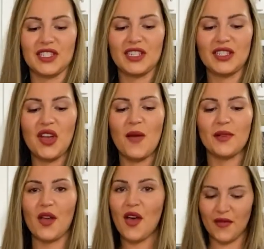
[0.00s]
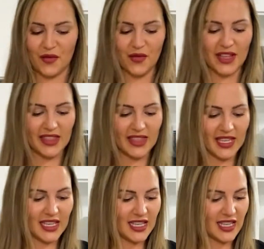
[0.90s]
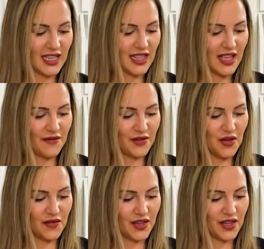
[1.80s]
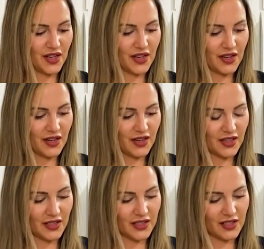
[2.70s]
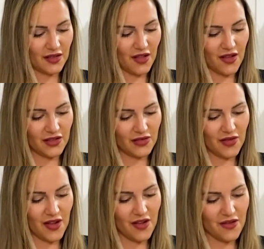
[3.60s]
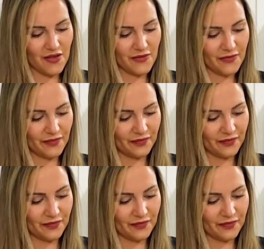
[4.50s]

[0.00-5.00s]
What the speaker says: Top it off with the leftover cilantro.